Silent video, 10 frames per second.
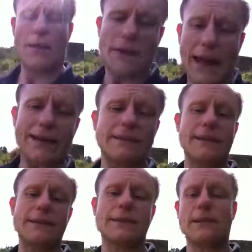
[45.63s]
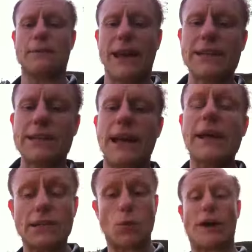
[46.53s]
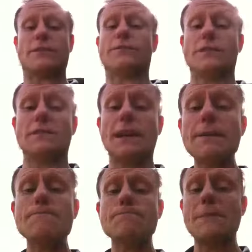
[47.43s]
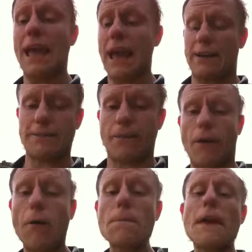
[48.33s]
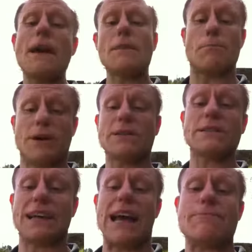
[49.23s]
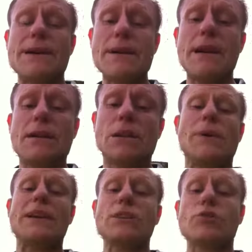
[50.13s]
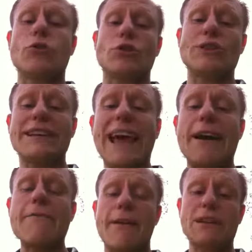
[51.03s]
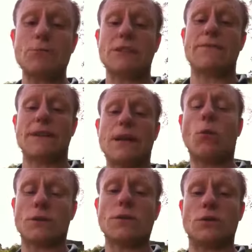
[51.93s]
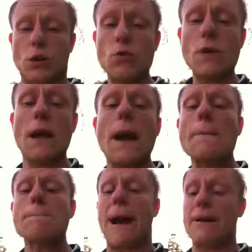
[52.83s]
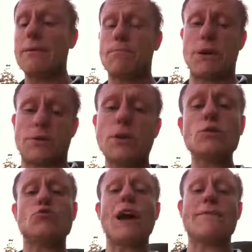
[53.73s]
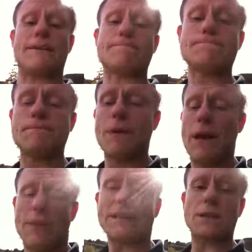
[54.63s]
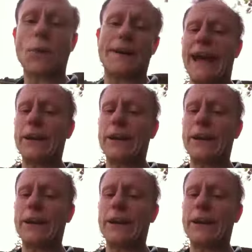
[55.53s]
The next stage you quite often see is for the person typing to be instructed very specifically what to do by the person who's driving. This is quite